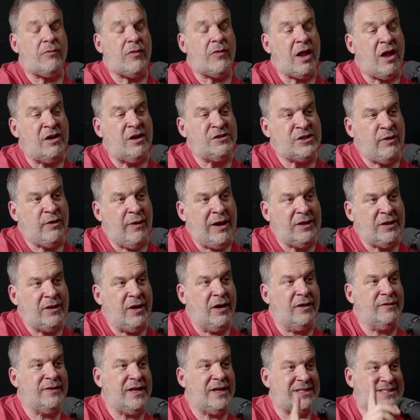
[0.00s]
So I
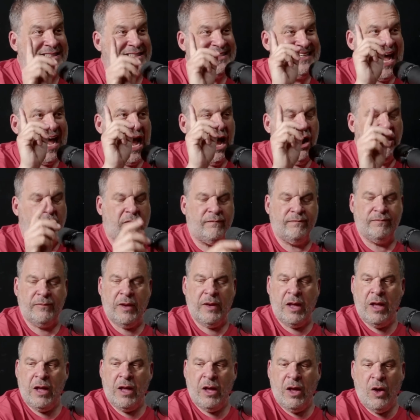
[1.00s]
learned this. Now,
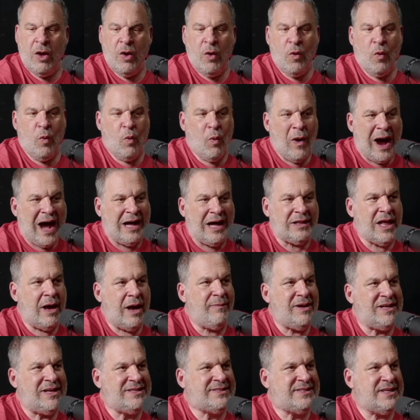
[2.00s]
while
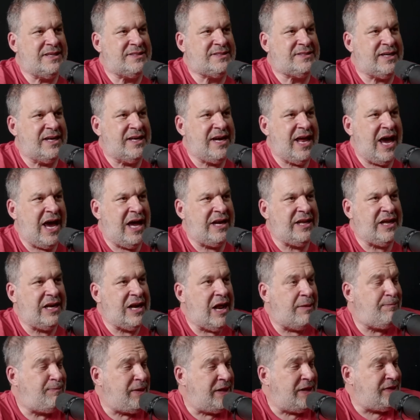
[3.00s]
I'm in Cincinnati,
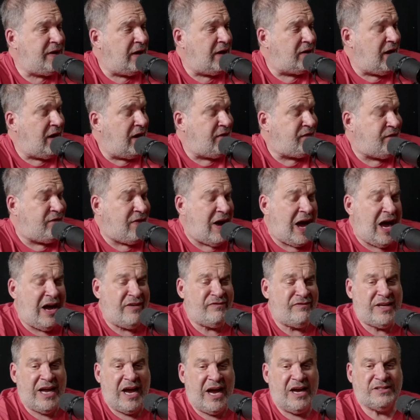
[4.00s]
and I've been there like
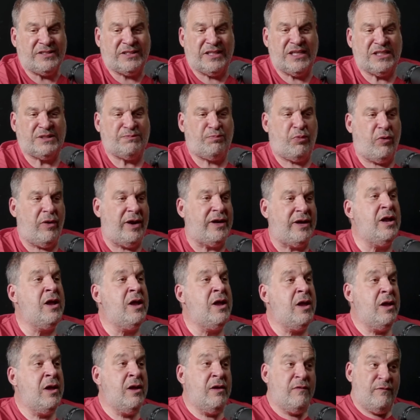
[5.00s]
5 days at this point,
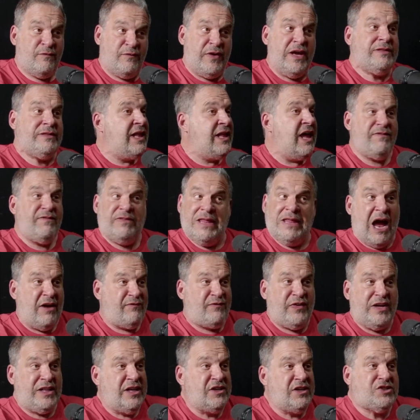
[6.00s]
not
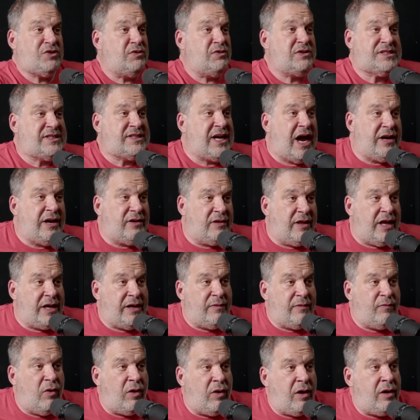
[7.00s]
feeling suicidal
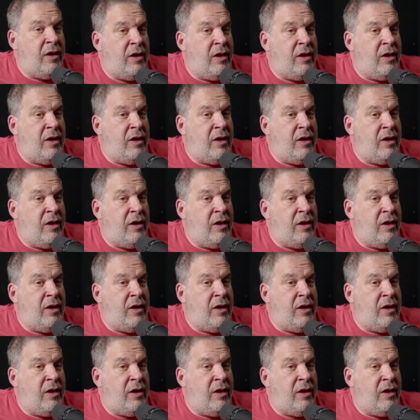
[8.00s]
anymore,